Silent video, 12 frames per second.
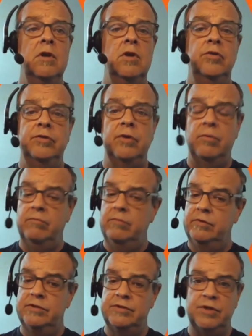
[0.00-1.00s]
So
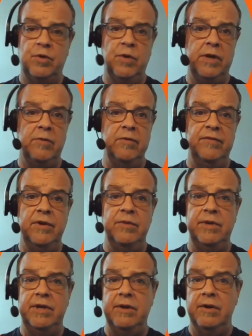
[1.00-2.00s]
just a quick review
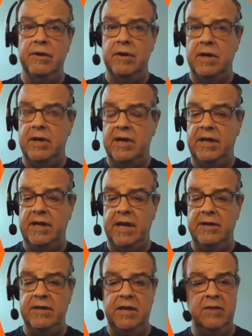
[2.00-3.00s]
here.
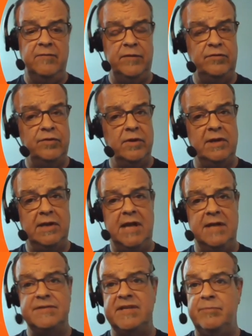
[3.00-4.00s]
Again, if you saw the
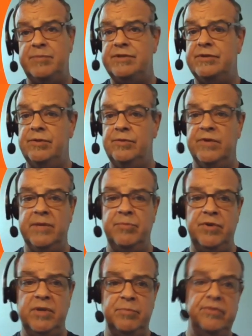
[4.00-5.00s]
last episode, when I
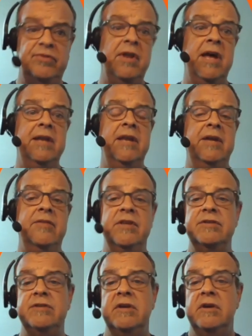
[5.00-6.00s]
put up a slide like
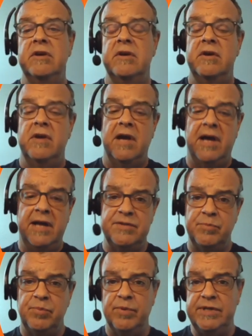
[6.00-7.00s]
this, as
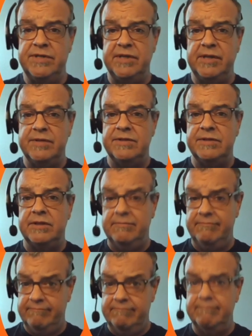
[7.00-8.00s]
a pre-sales
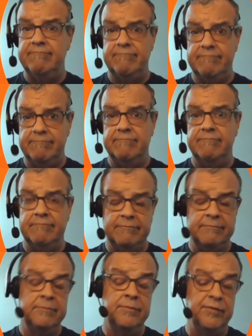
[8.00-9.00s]

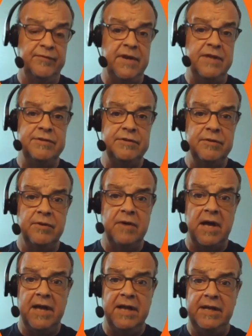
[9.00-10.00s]
professional,
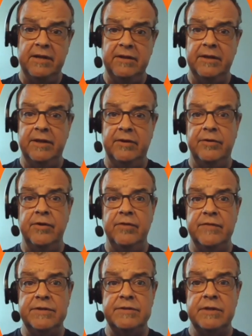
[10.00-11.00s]
I get a little
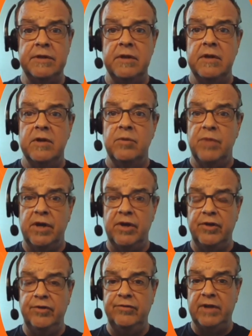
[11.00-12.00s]
nervous
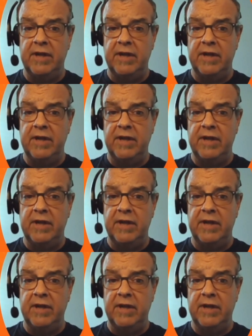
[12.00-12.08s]
because